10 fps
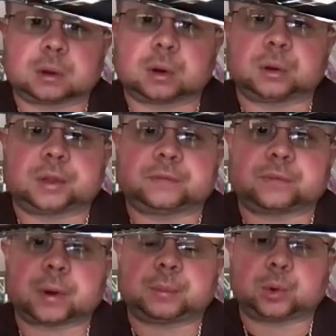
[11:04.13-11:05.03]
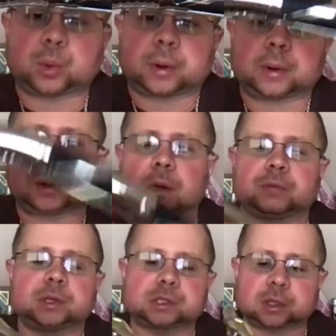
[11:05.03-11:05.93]
early February of
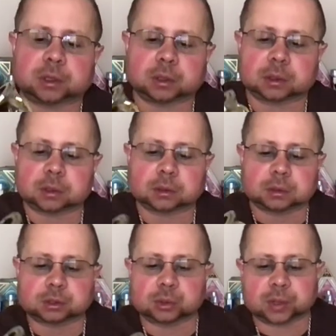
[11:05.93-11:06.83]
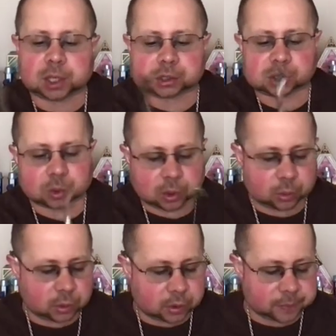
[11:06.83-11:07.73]
this year,
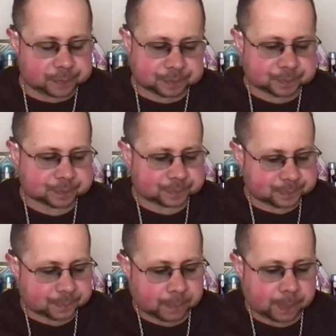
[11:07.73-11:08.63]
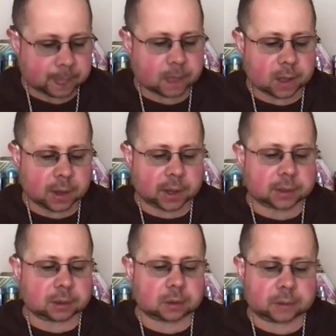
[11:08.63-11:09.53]
2021. And